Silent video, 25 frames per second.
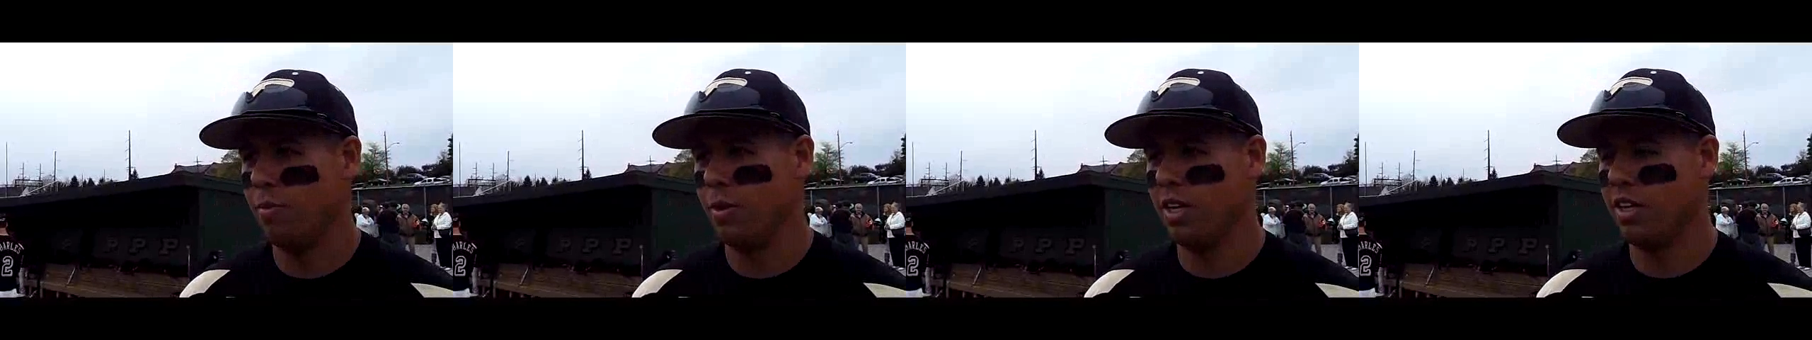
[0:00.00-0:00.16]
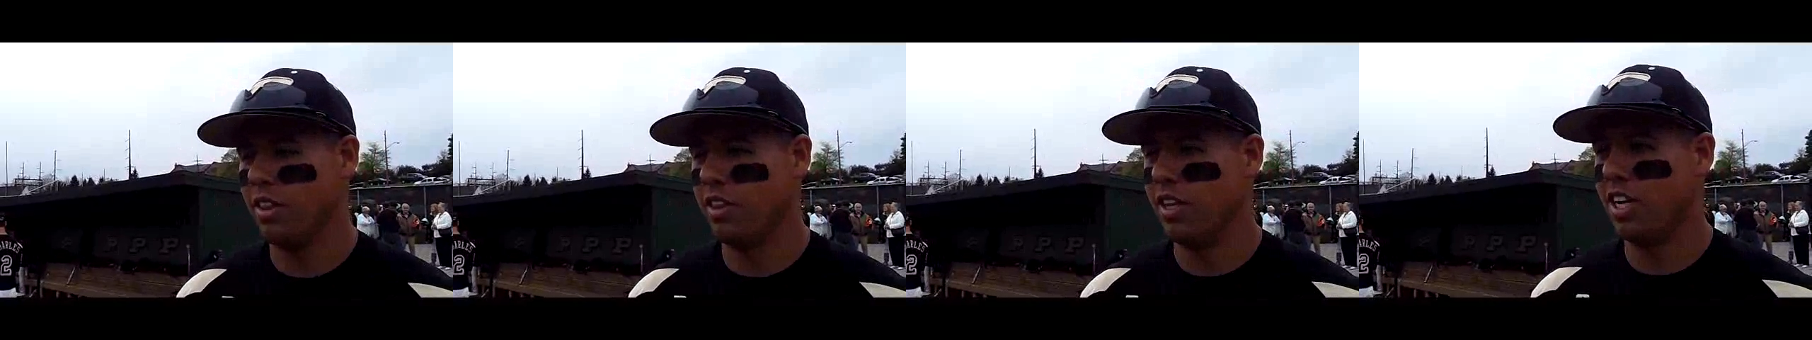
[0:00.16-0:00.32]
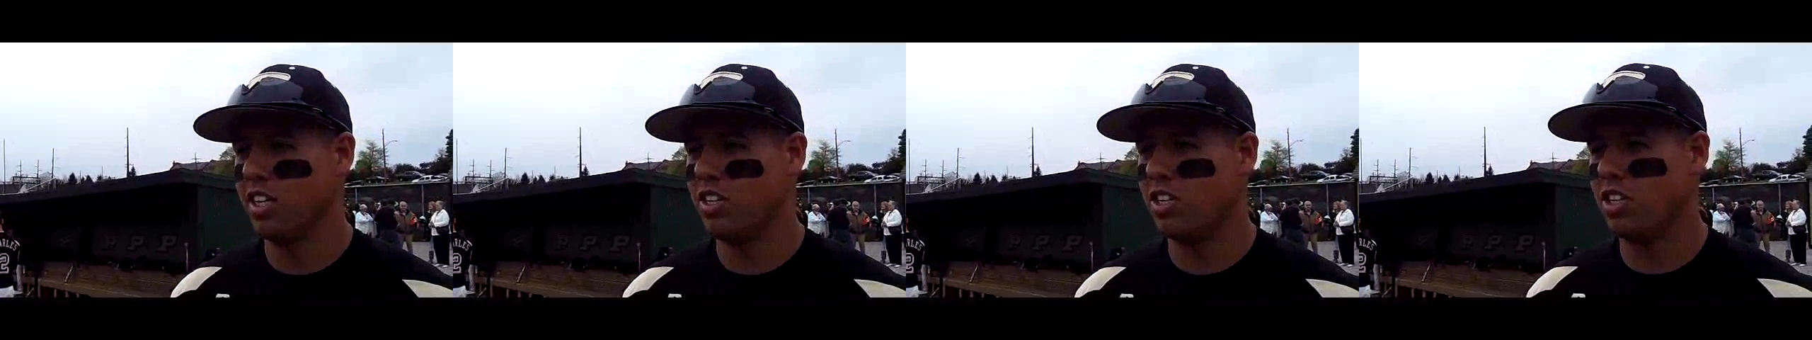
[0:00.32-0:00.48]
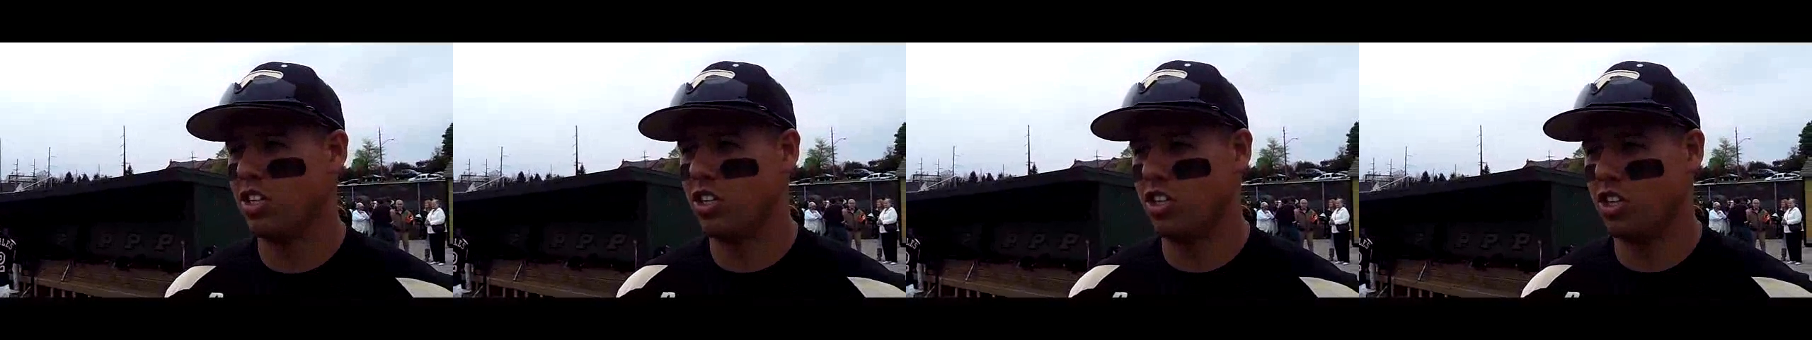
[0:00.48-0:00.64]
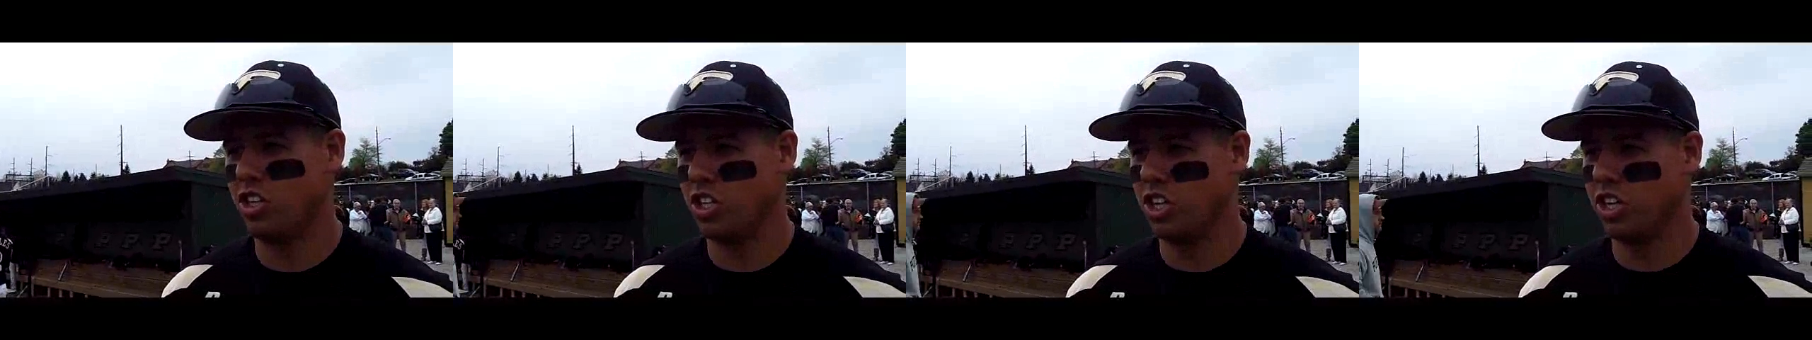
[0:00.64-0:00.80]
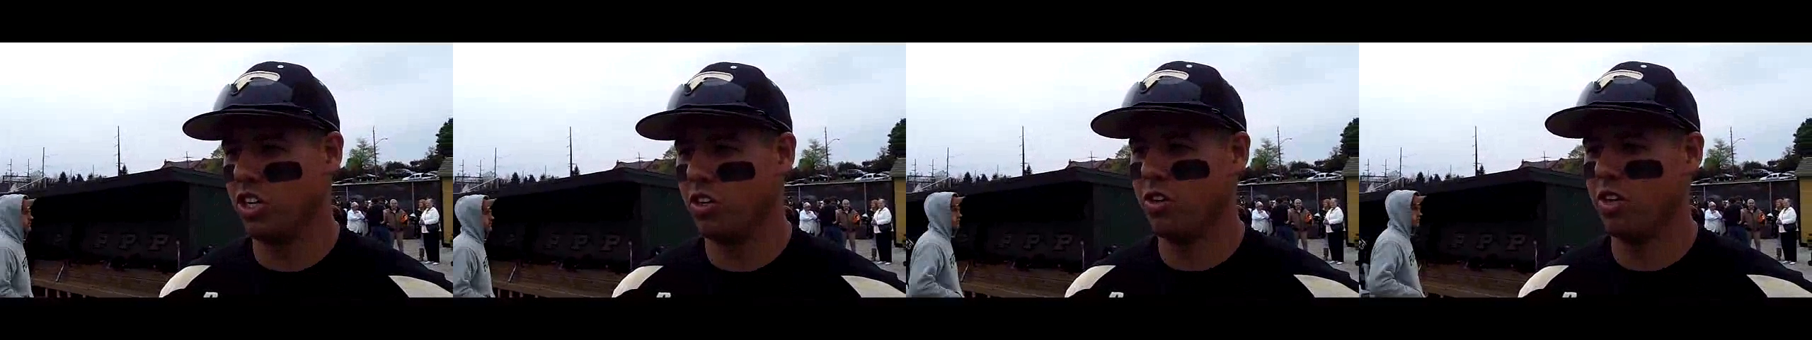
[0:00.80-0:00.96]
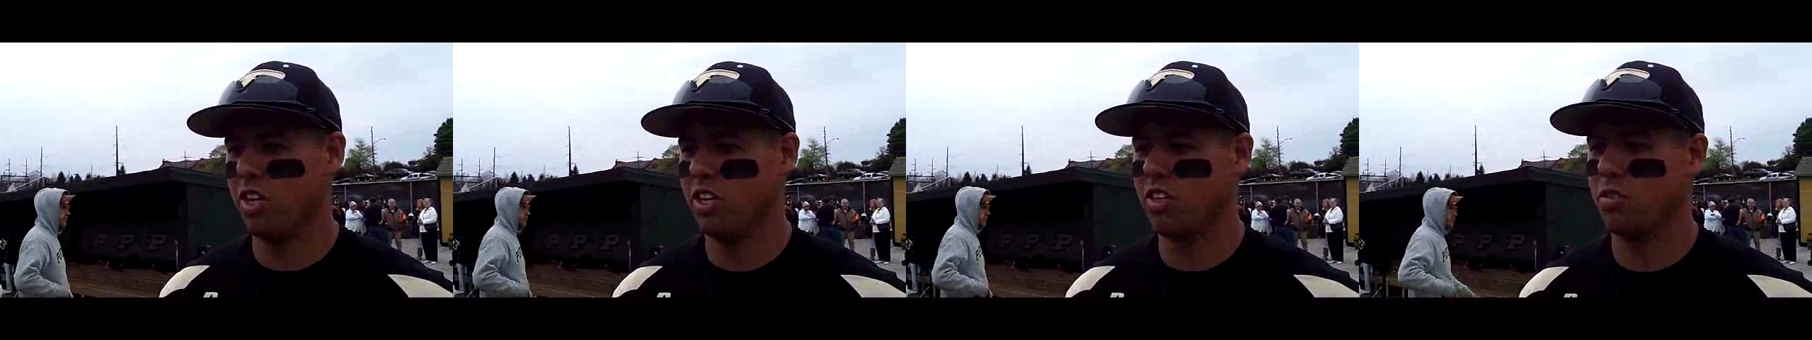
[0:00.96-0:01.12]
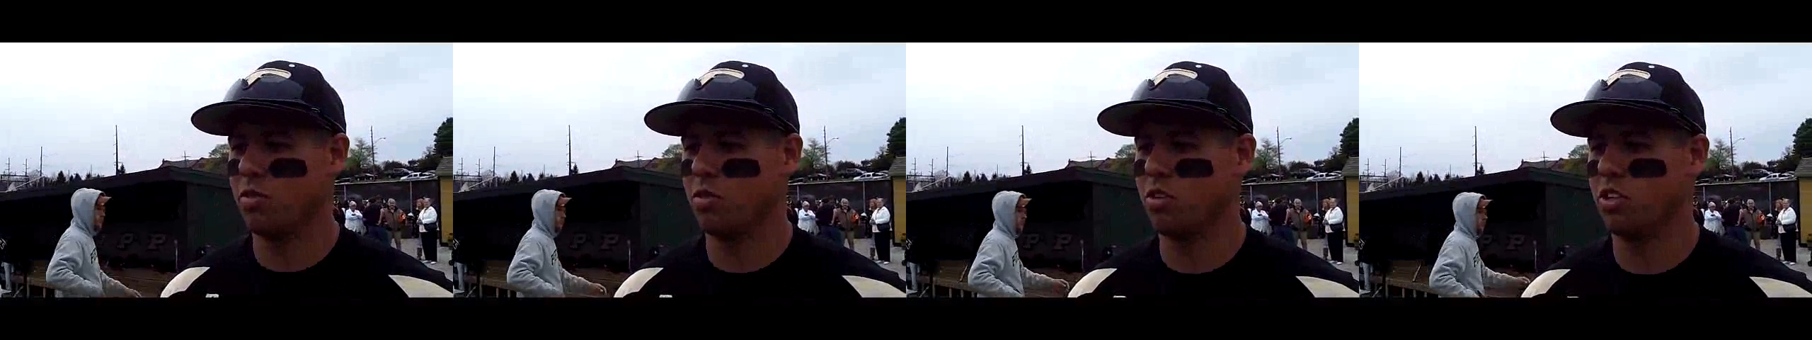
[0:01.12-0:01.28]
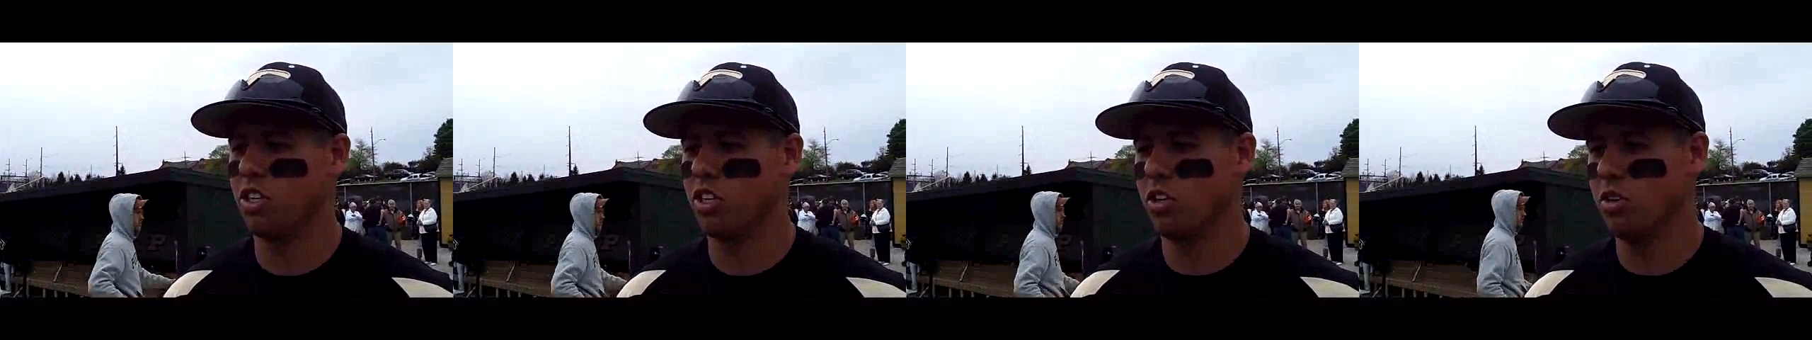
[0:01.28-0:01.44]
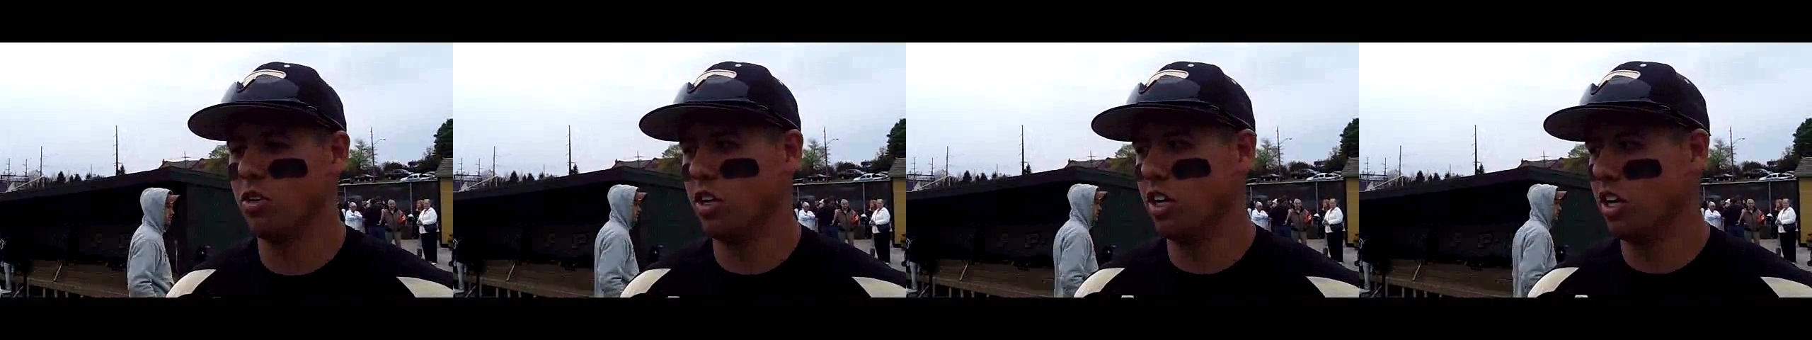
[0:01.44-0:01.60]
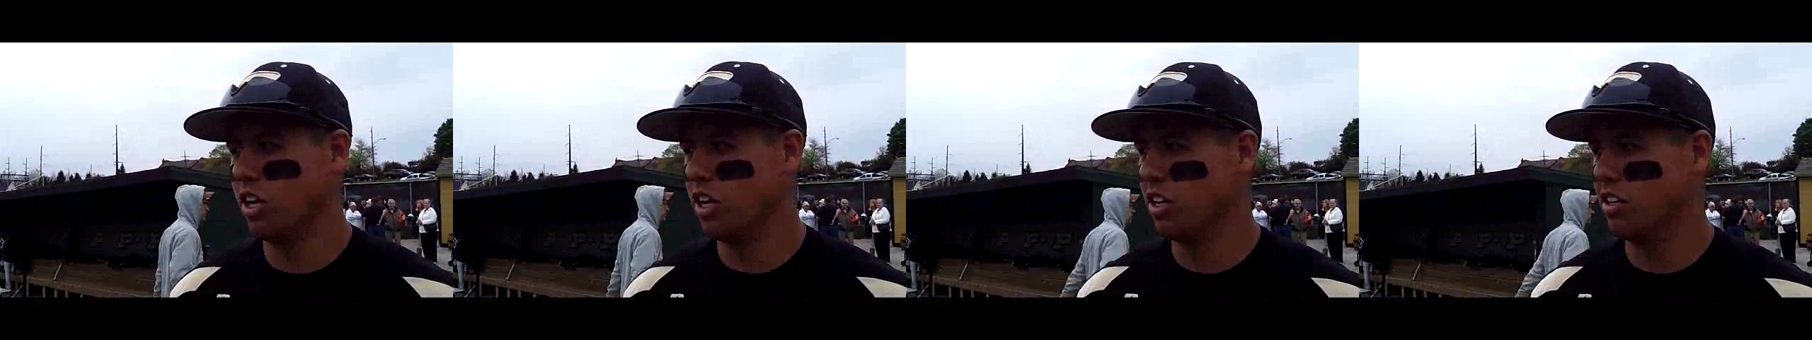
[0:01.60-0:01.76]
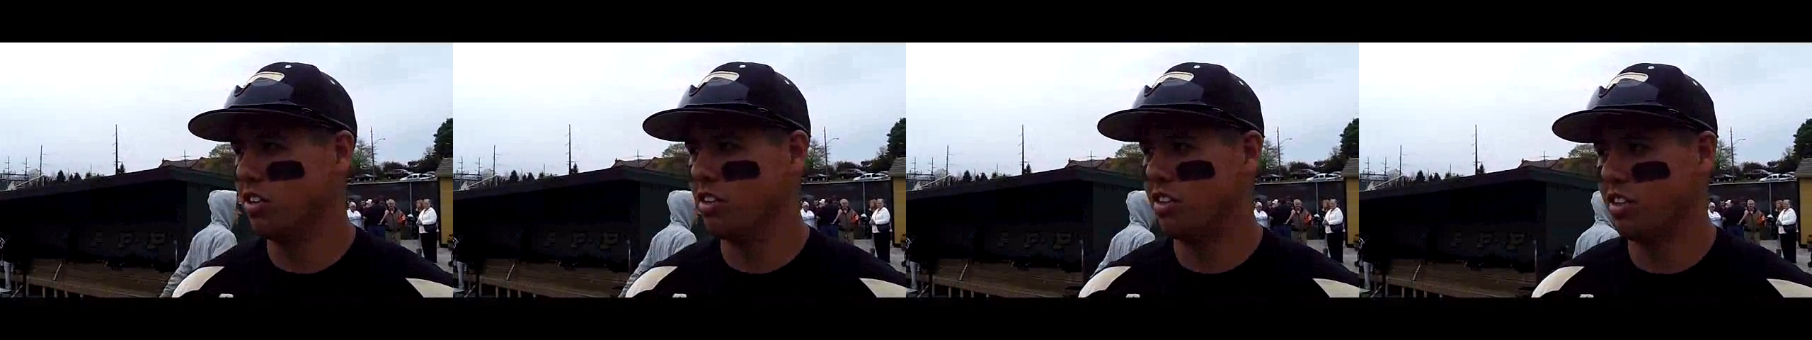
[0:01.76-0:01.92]
I mean, that's just Joe. That's what Joe
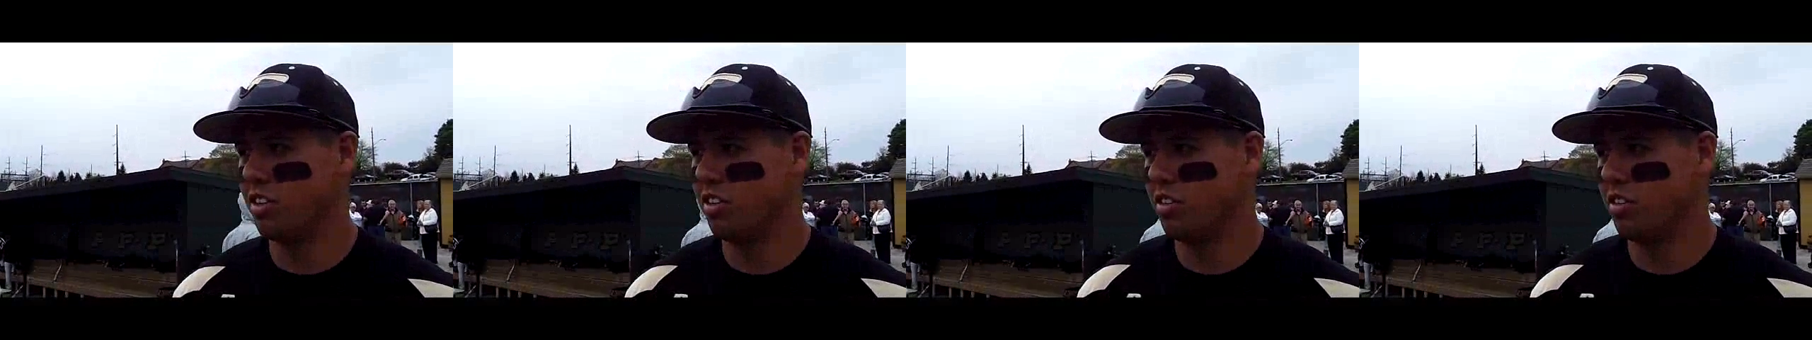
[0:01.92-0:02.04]
does.